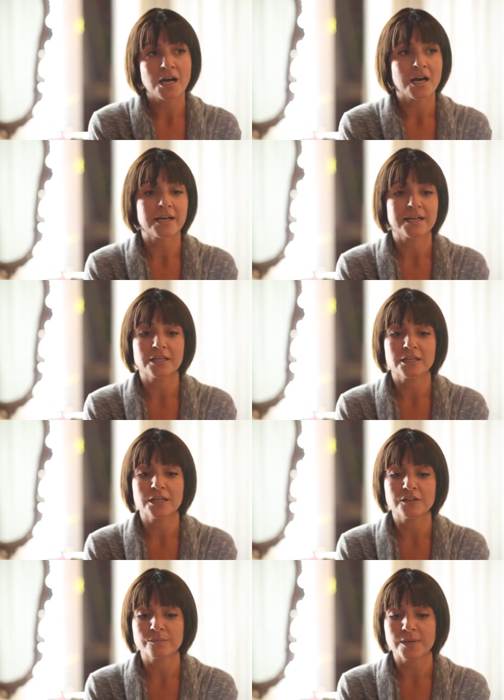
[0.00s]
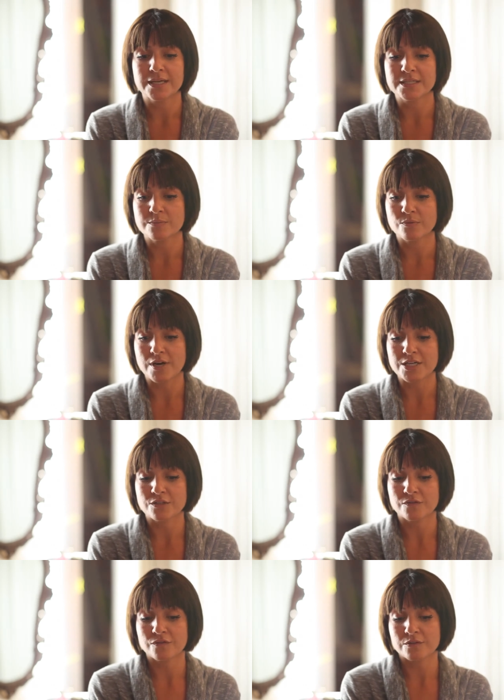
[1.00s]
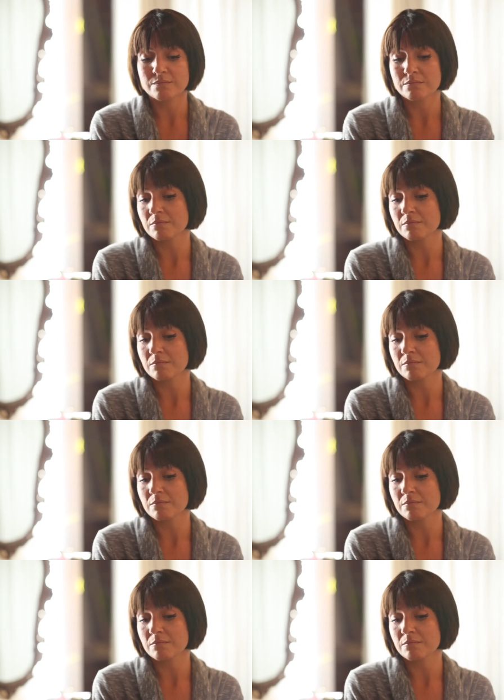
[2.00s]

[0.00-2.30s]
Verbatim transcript: I get a lot of my inspiration from